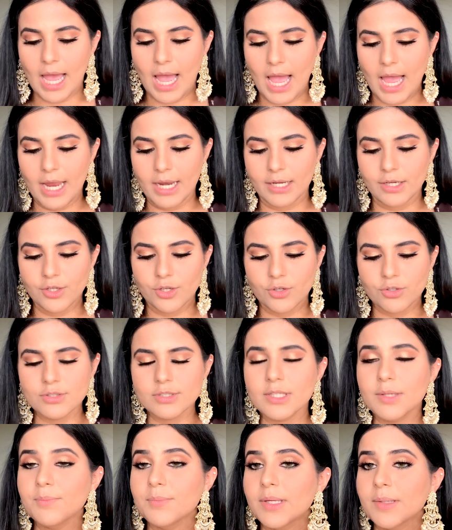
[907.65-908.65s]
And
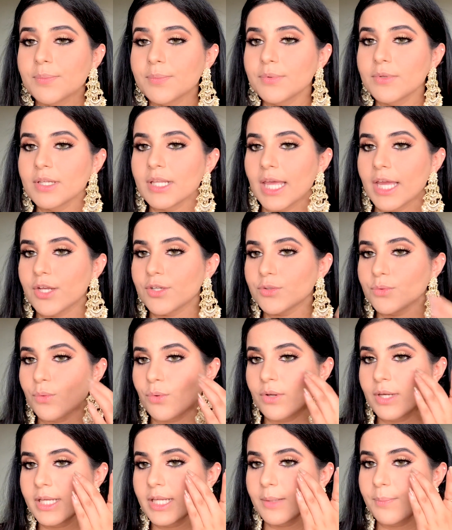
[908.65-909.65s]
some people like to
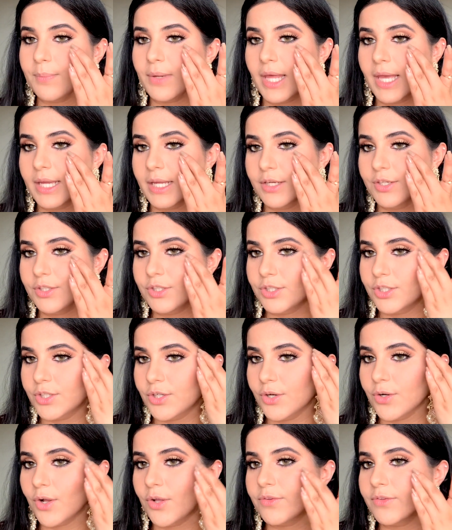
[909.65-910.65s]
only apply it
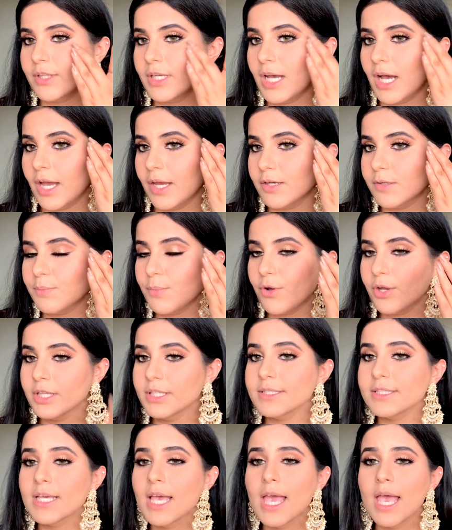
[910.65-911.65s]
here on the higher
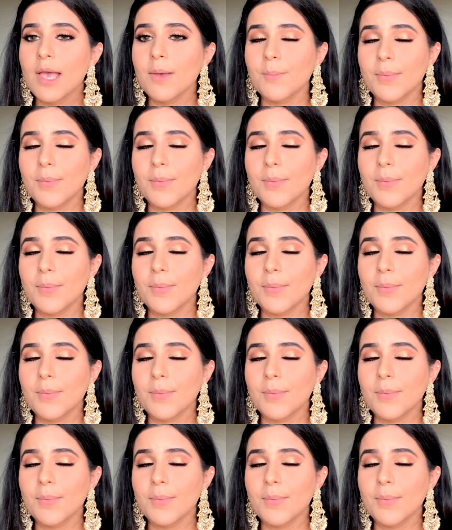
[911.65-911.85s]
points,